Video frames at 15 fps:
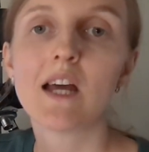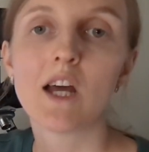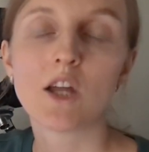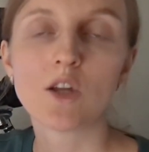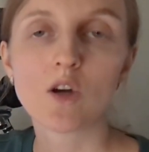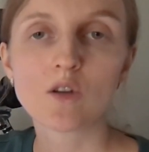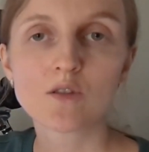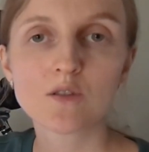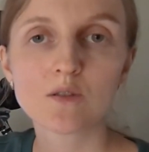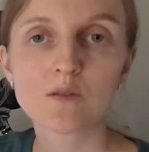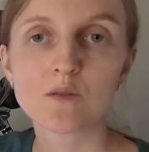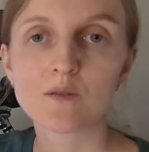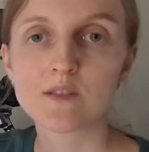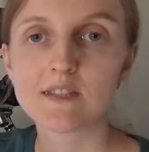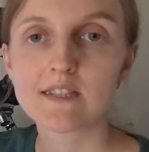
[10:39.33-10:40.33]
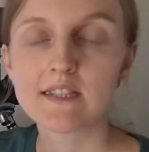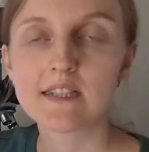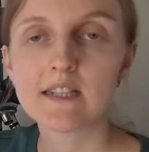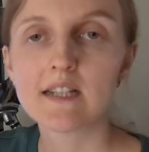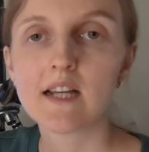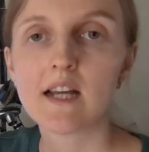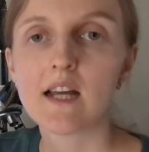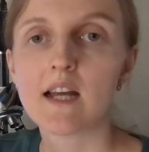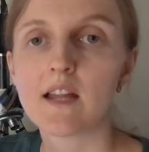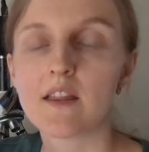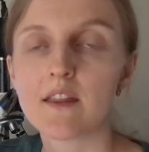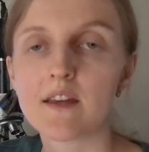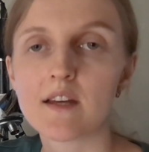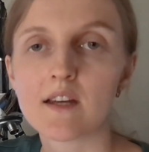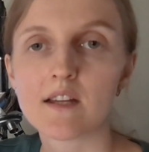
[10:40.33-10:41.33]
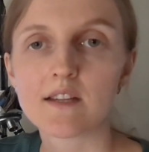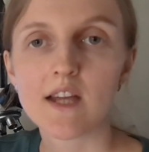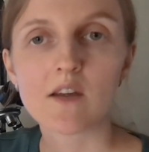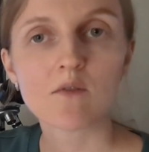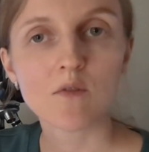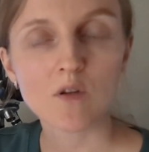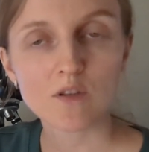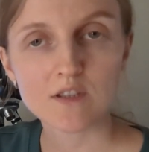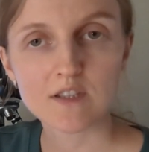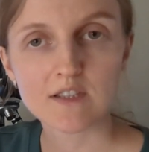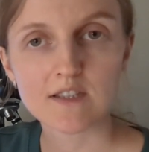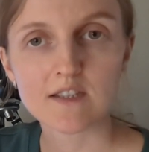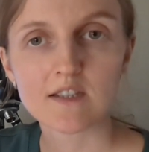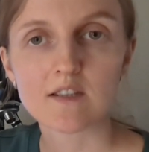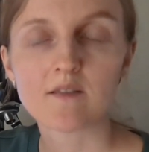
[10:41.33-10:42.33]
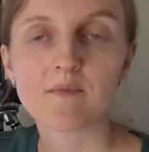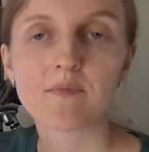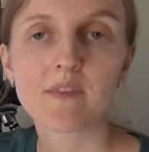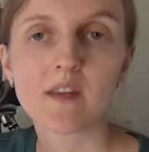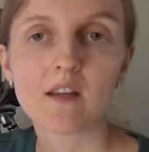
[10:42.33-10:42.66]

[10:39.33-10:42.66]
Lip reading: and also to see the diversity,